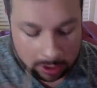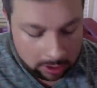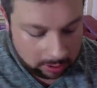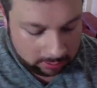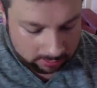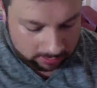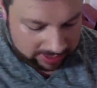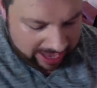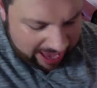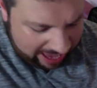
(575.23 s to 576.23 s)
Oh,
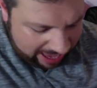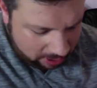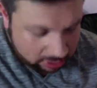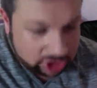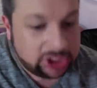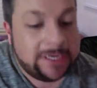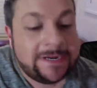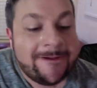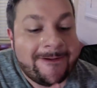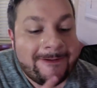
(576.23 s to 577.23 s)
shit.
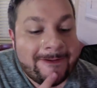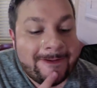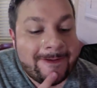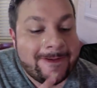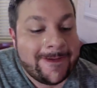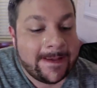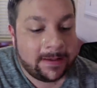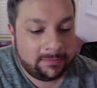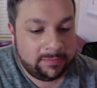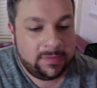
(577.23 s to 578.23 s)
Yeah.
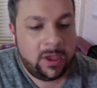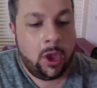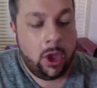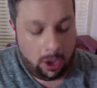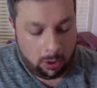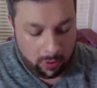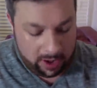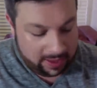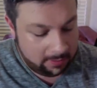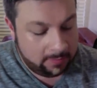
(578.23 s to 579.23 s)
Oh,
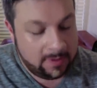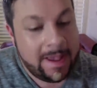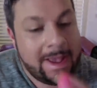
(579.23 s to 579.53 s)
wow. That.